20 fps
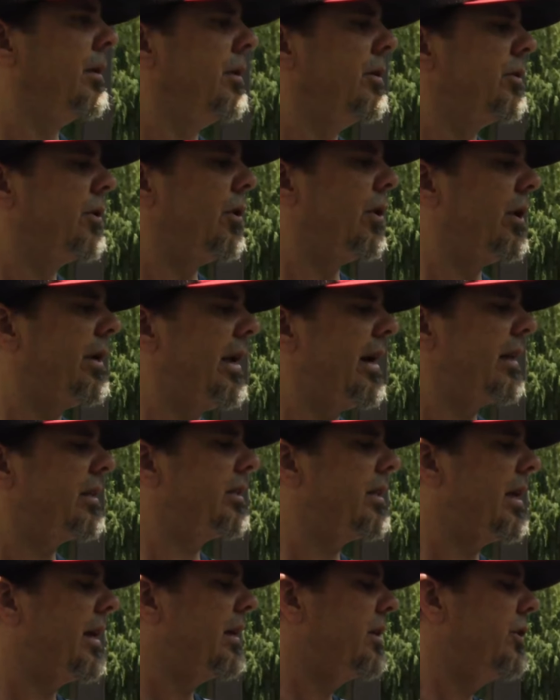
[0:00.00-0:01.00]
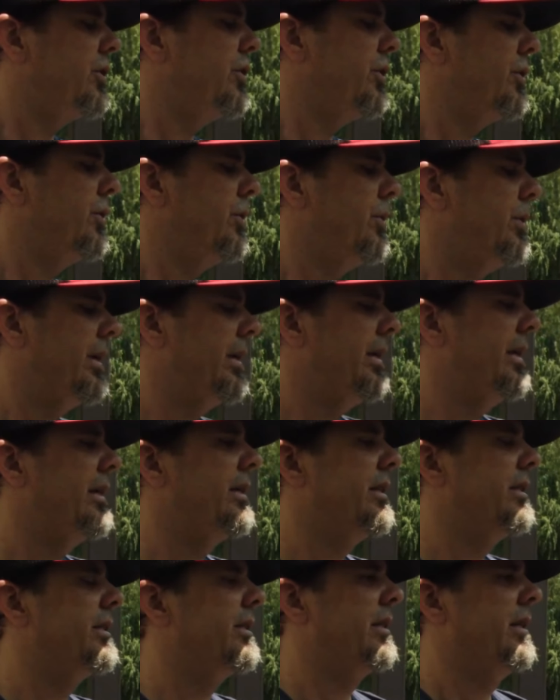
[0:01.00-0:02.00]
So our next thing to do
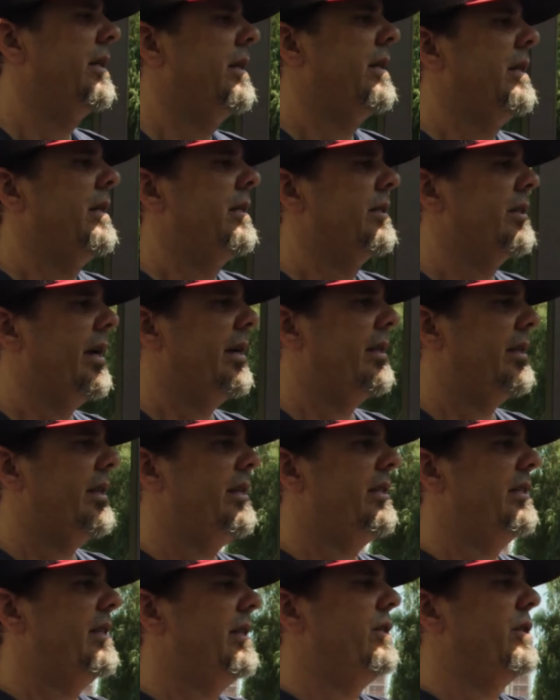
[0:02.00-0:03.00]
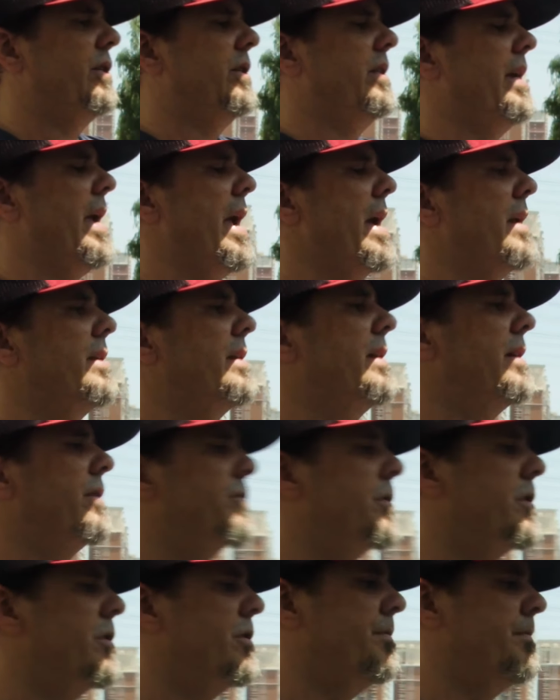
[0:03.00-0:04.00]
is take these into the editing
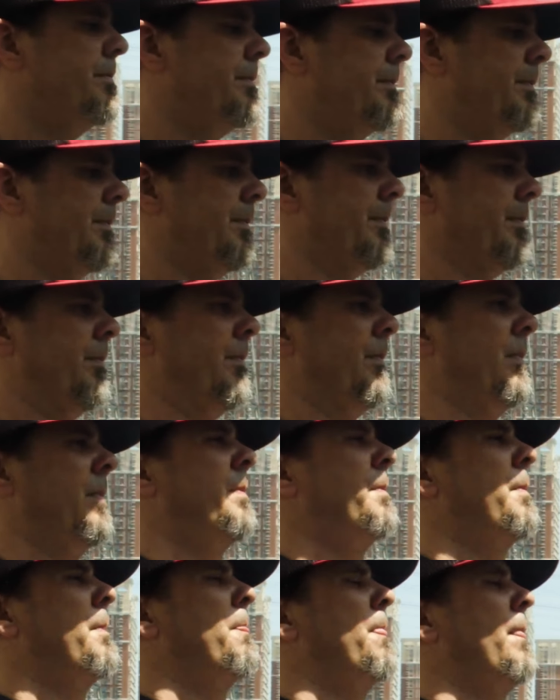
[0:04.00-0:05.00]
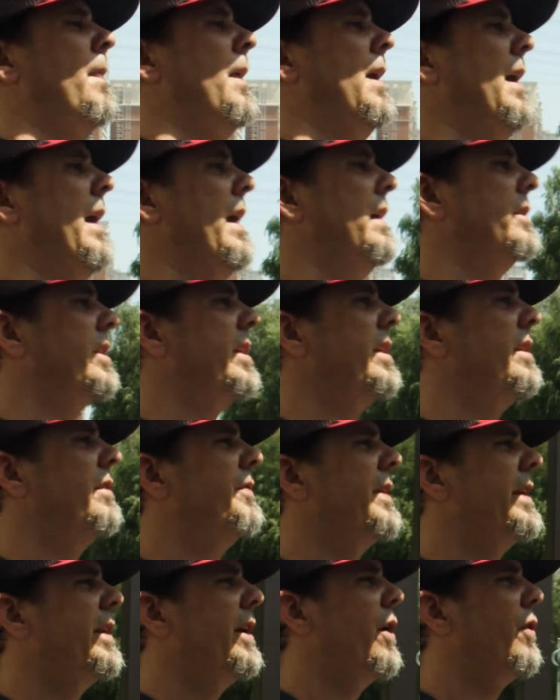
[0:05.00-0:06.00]
room and see the
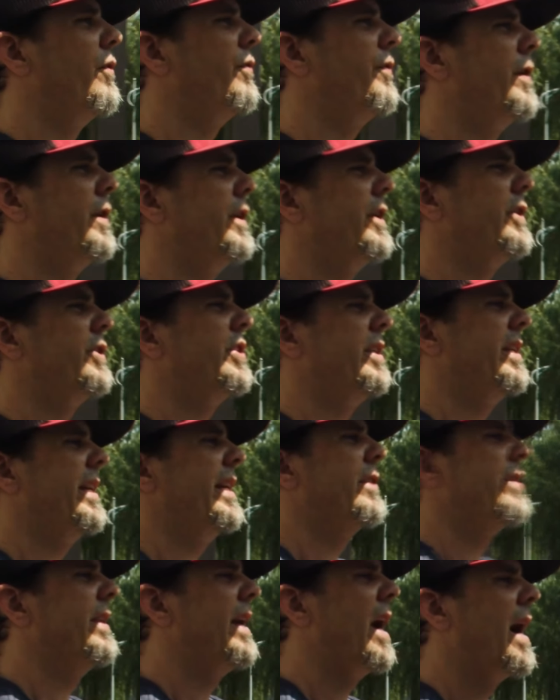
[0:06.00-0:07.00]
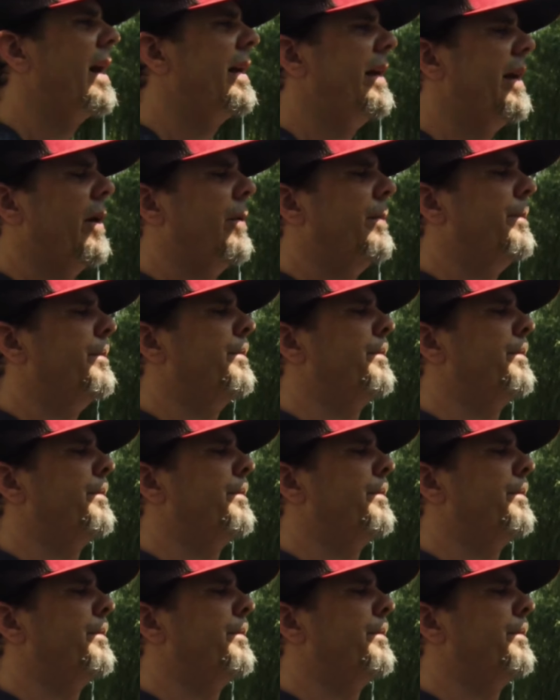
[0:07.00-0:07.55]
video footage and hear the audio. All